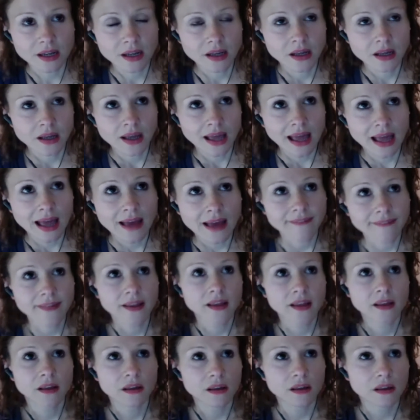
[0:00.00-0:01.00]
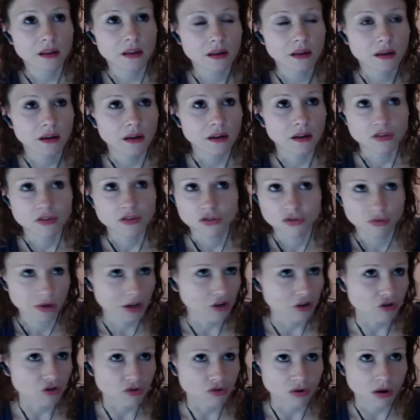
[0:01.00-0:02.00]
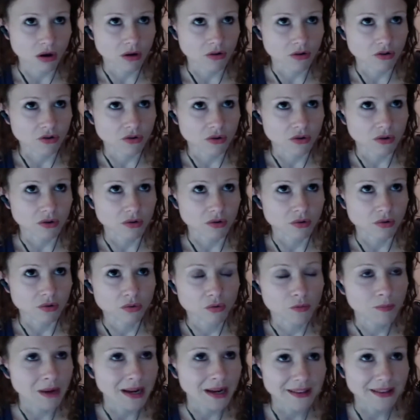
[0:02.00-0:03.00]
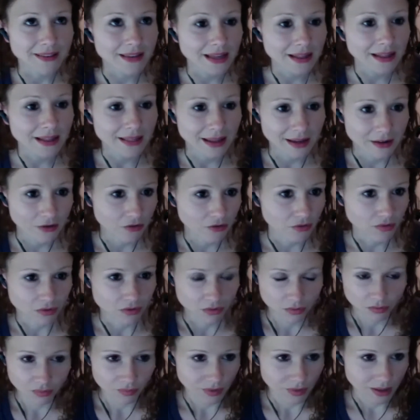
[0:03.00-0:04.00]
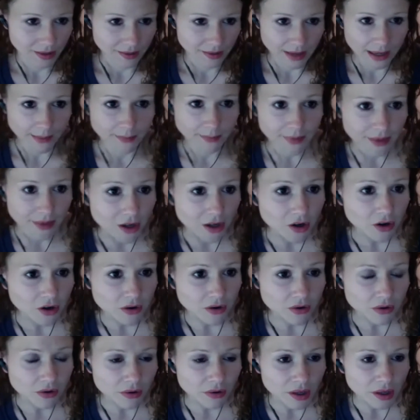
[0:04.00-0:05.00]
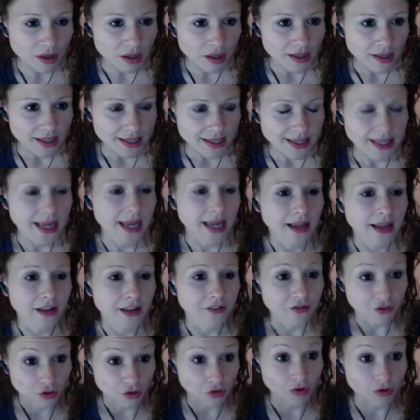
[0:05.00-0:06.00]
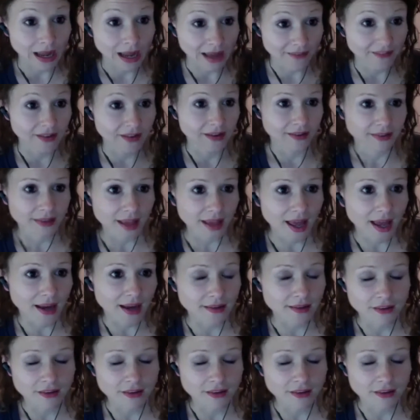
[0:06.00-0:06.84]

having a strange doctor who you might see like 3 times a year say if you're having sex,